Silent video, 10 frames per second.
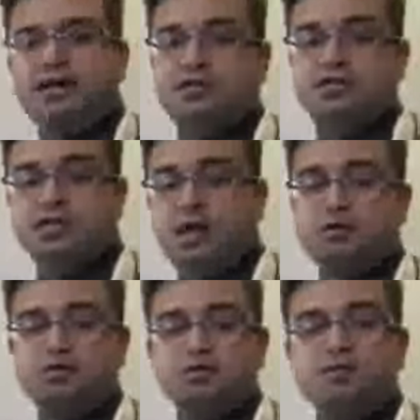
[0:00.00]
an
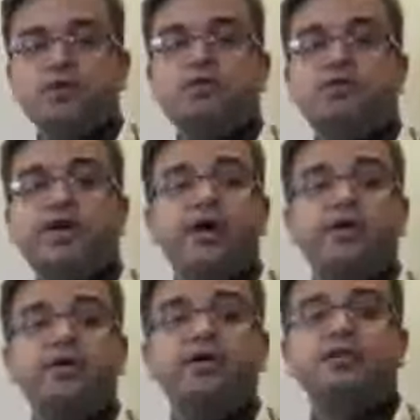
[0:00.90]
infection of the
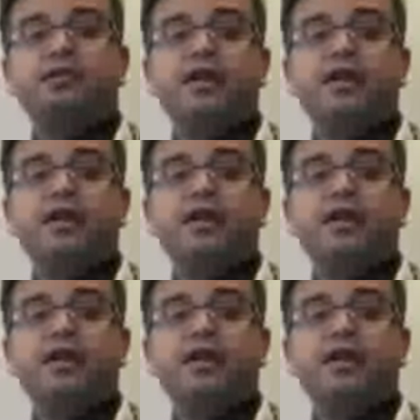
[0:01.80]
lungs.